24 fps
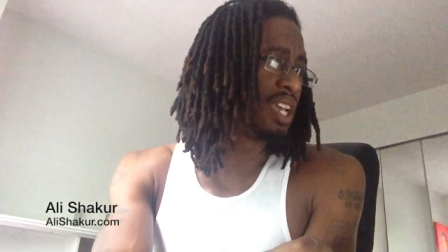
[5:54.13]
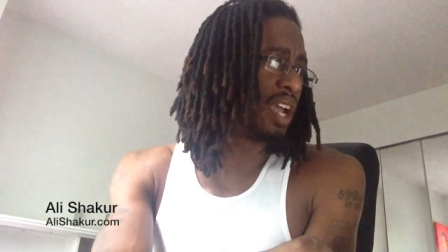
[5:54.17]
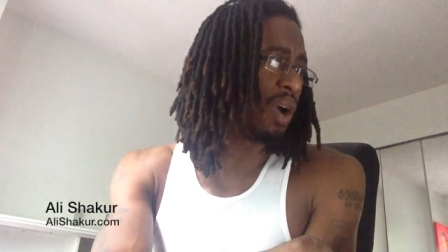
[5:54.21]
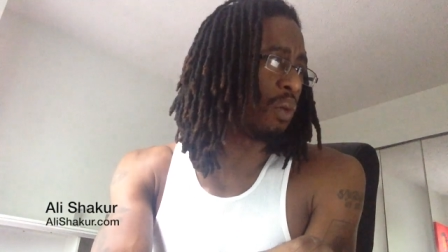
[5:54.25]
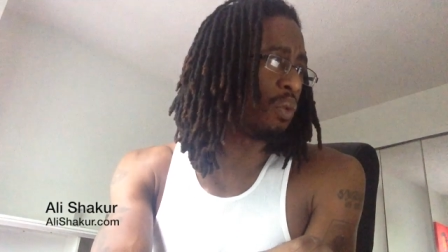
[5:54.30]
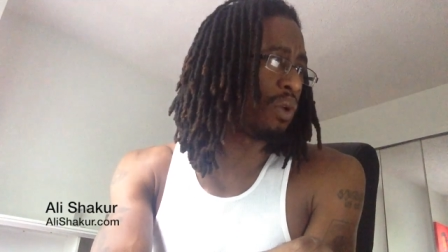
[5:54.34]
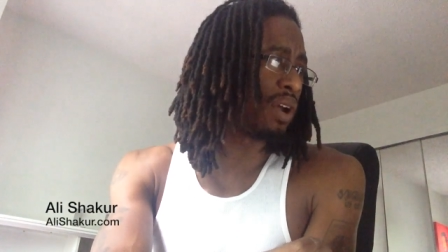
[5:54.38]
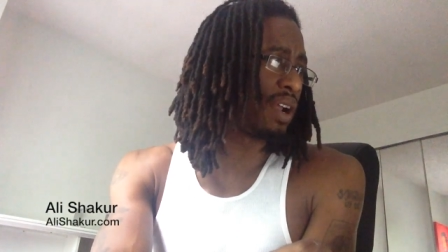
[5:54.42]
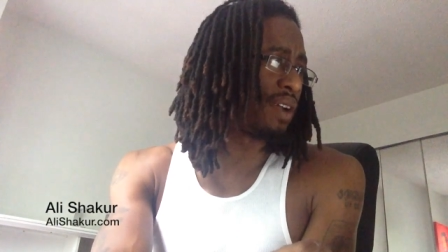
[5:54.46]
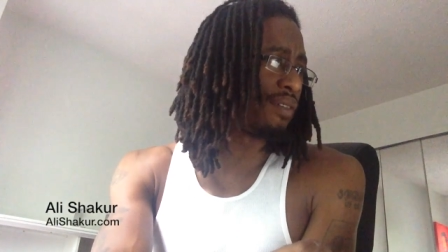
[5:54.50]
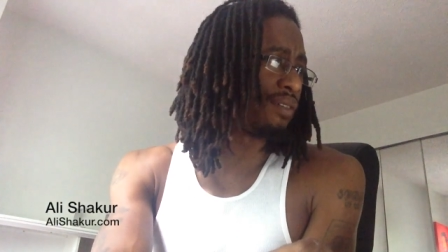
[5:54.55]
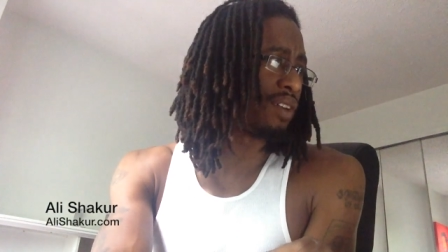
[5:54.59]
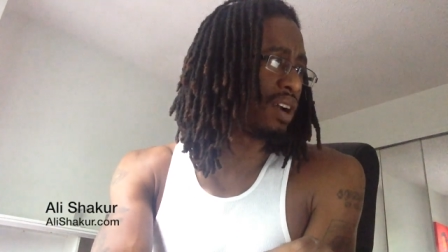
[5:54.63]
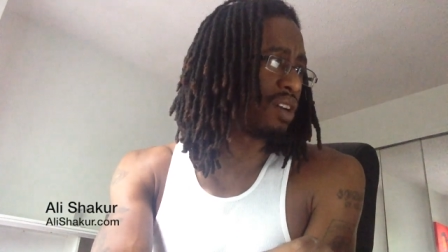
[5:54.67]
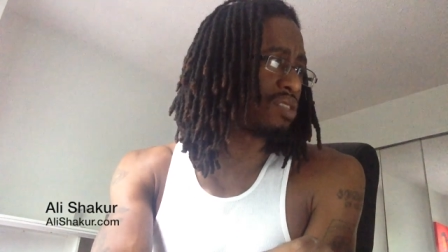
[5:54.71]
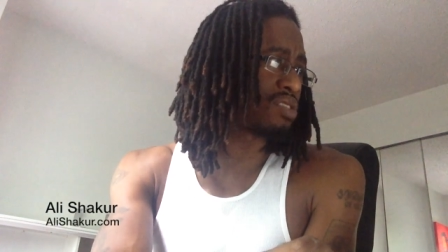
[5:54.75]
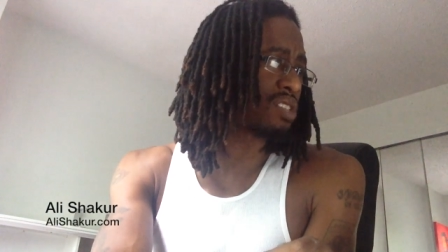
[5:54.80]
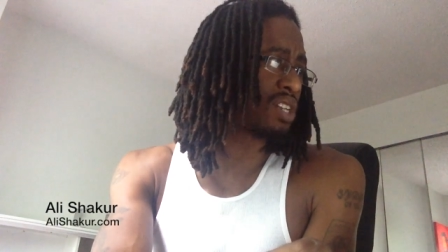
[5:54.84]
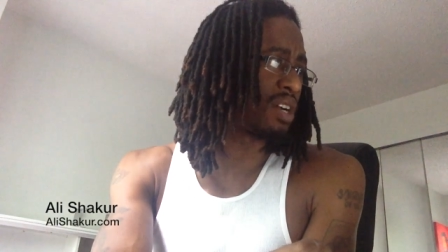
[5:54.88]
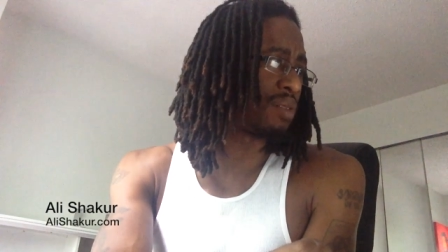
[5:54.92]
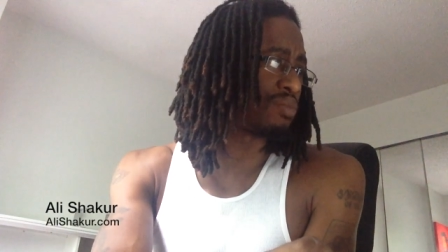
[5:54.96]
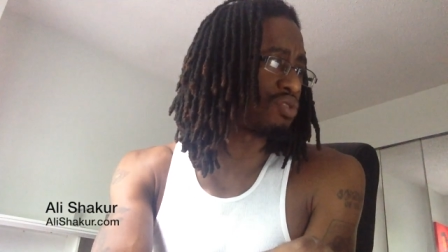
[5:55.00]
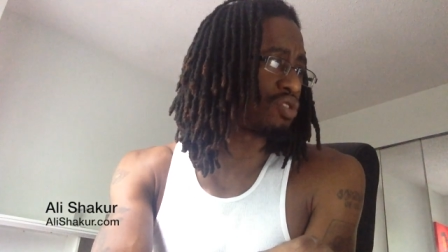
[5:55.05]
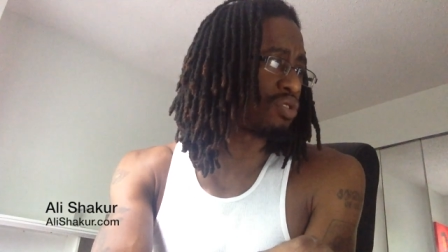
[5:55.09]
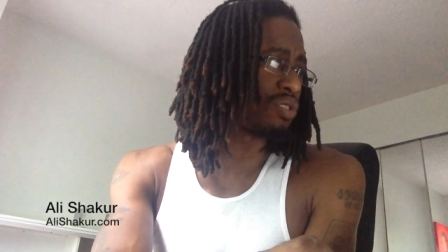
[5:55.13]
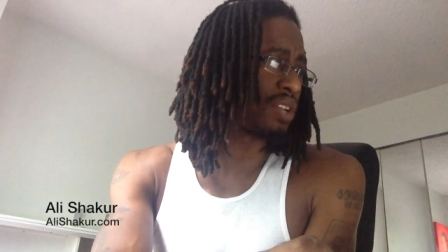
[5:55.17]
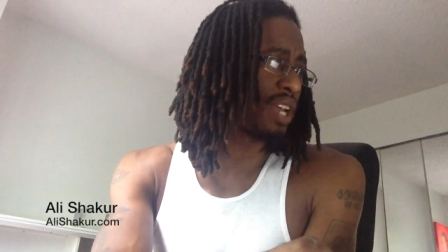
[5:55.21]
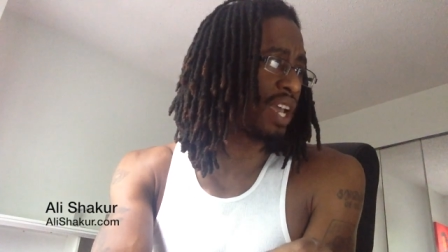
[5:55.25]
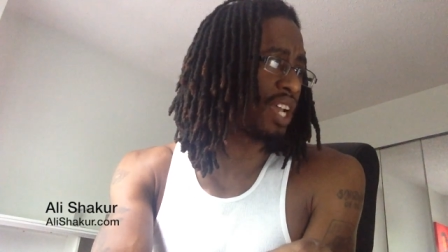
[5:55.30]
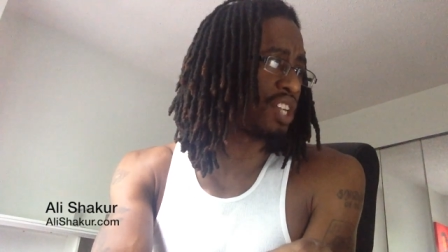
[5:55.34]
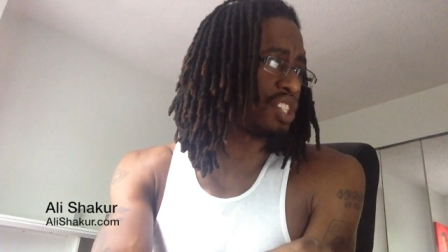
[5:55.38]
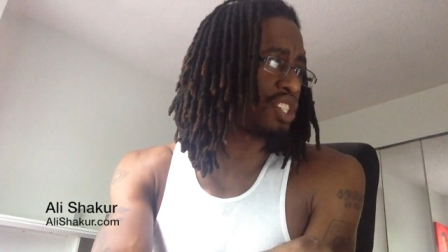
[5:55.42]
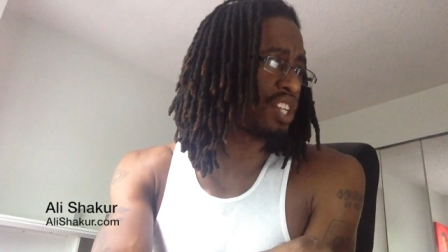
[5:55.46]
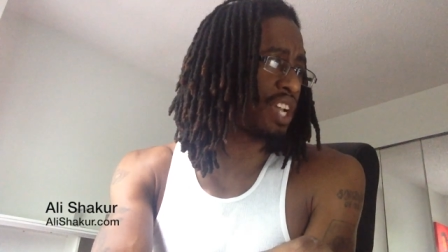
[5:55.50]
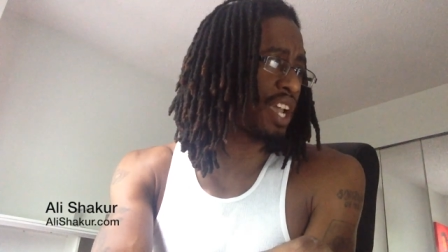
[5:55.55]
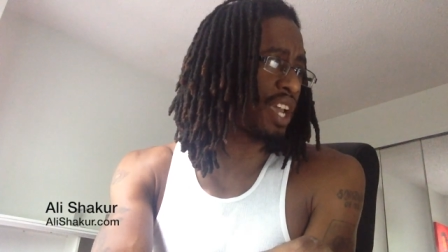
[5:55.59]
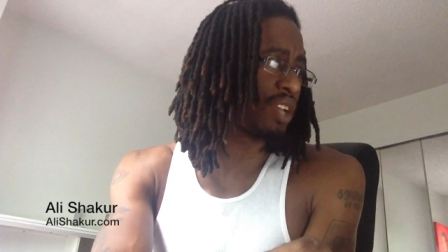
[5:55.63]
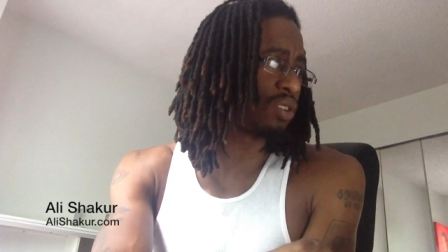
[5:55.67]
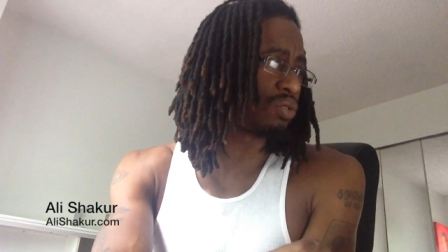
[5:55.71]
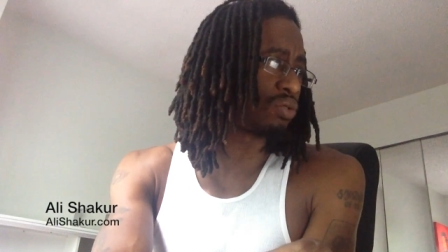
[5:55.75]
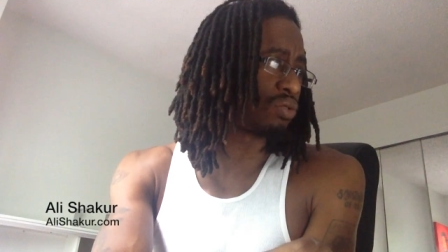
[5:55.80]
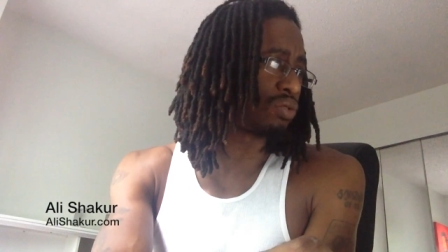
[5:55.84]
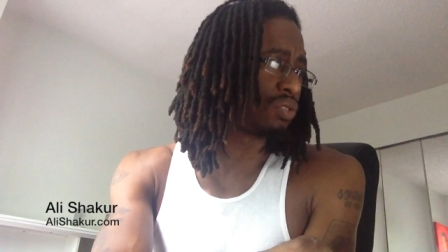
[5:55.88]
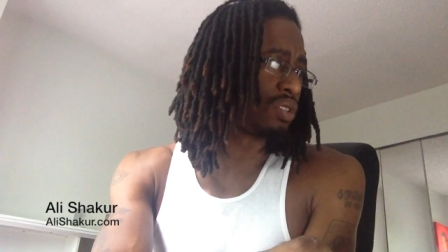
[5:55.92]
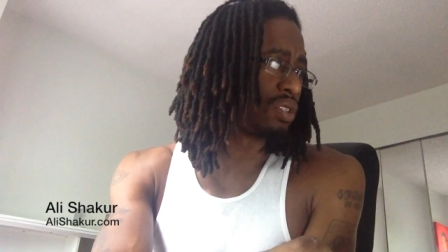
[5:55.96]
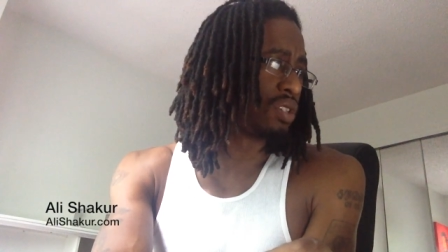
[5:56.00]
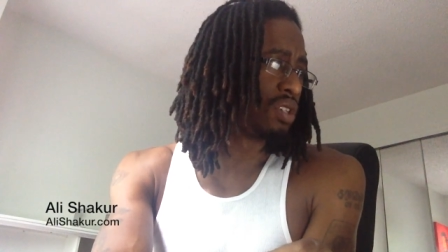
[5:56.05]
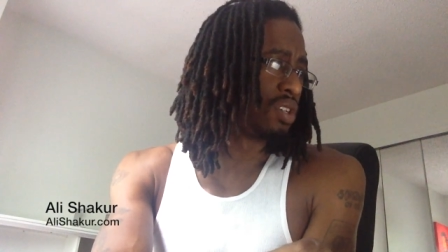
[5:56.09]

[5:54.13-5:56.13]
and whatever else comes on that channel.